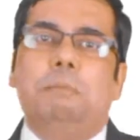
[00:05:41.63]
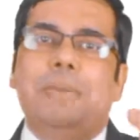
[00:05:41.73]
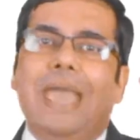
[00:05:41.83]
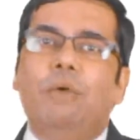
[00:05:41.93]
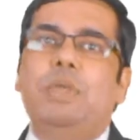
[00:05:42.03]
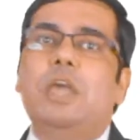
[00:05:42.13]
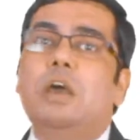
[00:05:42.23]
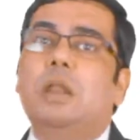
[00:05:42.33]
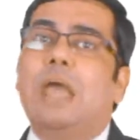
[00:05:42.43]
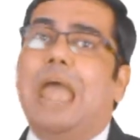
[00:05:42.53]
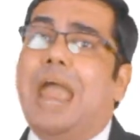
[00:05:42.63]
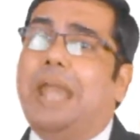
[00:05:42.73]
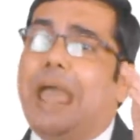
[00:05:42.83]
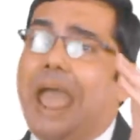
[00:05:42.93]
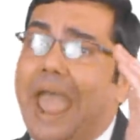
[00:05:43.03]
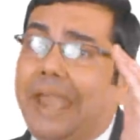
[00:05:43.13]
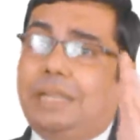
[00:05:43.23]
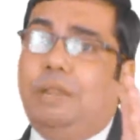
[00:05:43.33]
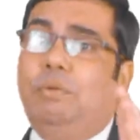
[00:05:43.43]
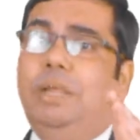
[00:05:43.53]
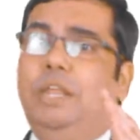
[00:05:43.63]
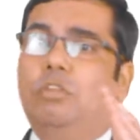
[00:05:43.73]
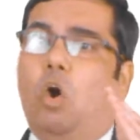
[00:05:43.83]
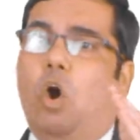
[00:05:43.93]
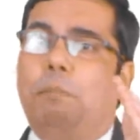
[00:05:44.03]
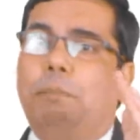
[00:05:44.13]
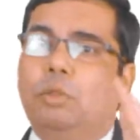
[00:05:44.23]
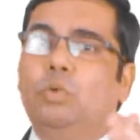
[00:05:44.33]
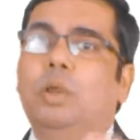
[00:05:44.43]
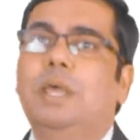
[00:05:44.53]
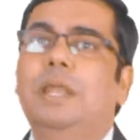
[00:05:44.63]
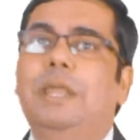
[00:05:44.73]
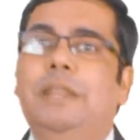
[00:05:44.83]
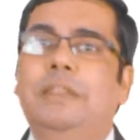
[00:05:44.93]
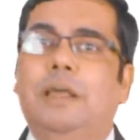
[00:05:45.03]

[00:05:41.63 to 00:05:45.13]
behavior and activities of personnel in the